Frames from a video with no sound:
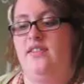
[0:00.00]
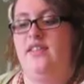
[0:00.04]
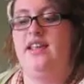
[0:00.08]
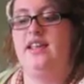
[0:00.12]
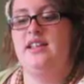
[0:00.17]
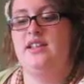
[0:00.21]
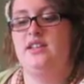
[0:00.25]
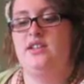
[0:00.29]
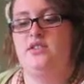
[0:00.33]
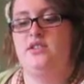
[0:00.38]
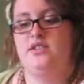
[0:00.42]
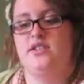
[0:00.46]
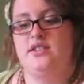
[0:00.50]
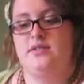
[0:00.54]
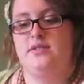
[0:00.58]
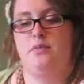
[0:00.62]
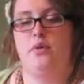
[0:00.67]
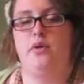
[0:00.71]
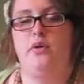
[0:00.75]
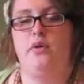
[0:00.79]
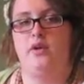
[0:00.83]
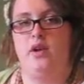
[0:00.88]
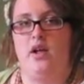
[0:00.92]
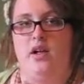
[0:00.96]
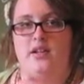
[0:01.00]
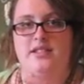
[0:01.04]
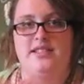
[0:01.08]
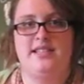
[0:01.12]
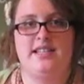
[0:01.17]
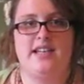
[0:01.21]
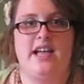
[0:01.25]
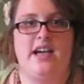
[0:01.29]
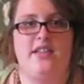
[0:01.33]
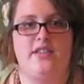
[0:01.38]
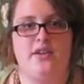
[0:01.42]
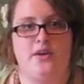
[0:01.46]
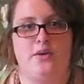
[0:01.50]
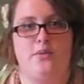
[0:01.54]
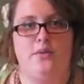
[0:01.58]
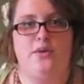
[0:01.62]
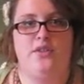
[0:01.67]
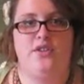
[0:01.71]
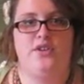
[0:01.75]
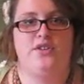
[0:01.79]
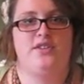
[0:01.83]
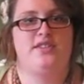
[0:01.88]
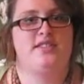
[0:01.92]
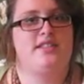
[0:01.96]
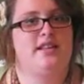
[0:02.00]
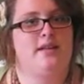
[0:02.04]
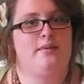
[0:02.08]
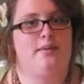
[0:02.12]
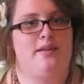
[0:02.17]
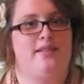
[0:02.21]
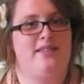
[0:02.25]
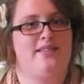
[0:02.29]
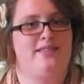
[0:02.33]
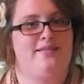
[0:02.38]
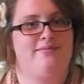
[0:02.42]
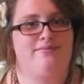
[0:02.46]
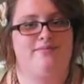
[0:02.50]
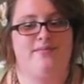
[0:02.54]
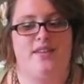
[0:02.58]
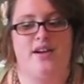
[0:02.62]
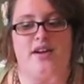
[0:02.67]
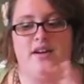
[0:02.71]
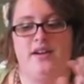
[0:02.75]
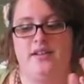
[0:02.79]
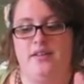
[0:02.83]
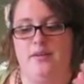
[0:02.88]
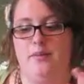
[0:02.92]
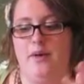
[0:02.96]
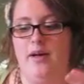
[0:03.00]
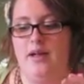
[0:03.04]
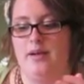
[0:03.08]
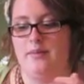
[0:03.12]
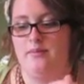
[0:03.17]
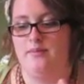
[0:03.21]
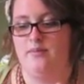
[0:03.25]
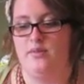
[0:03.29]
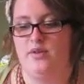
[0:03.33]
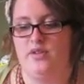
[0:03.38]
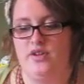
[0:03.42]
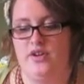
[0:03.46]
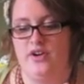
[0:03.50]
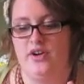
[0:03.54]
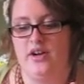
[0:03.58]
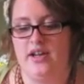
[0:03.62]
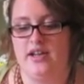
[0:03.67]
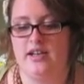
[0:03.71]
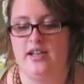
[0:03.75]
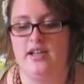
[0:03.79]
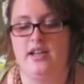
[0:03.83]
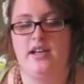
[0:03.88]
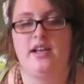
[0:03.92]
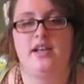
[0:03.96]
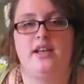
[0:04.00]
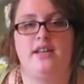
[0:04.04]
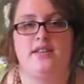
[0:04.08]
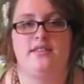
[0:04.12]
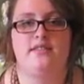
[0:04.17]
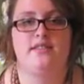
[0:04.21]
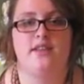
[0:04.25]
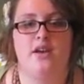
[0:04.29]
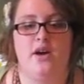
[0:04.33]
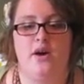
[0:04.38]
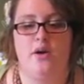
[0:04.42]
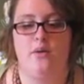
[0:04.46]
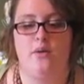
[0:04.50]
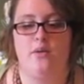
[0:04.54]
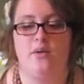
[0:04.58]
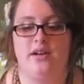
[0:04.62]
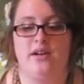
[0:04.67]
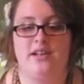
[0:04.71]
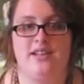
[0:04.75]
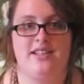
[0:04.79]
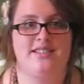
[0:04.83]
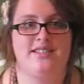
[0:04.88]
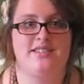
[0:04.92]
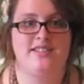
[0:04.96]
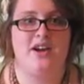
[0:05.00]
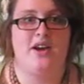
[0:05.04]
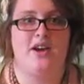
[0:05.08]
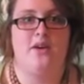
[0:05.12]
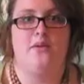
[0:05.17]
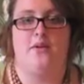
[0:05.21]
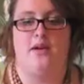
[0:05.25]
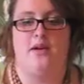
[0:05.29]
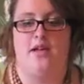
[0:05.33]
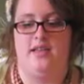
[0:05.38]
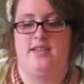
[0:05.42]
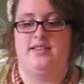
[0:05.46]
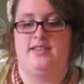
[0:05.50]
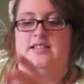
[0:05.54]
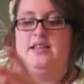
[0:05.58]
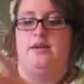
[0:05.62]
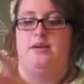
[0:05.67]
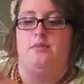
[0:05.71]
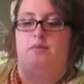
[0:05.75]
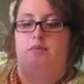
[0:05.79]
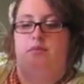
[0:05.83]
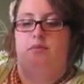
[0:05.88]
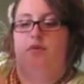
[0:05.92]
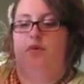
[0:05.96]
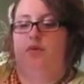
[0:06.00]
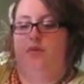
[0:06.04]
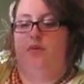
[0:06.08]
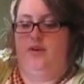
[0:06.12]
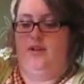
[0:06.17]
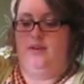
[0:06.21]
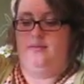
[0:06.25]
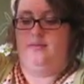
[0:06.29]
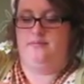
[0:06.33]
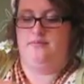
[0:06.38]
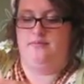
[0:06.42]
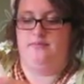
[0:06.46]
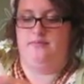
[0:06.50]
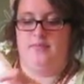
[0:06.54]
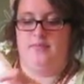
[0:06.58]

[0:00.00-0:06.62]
the end you just pull it all together with your stem on the bottom with your green. So we're gonna start with step number 1.